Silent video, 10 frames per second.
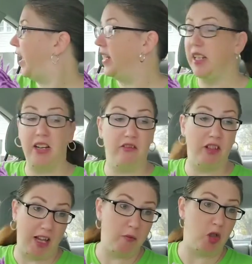
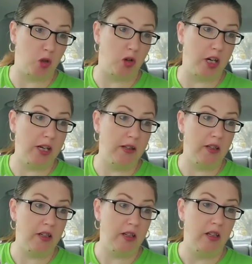anti-inflammatory
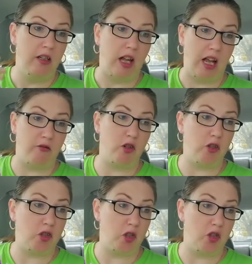after
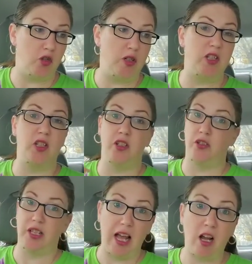the surgery. So
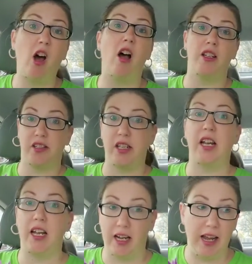there's that cost
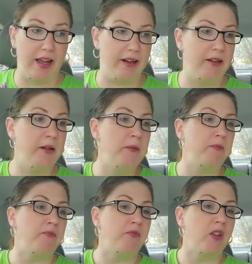again.
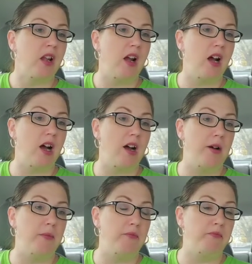
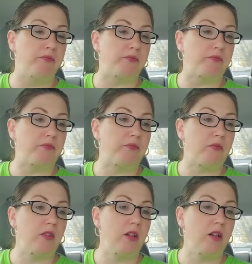
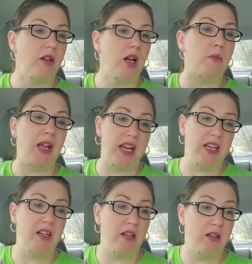A
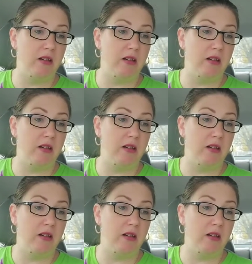pain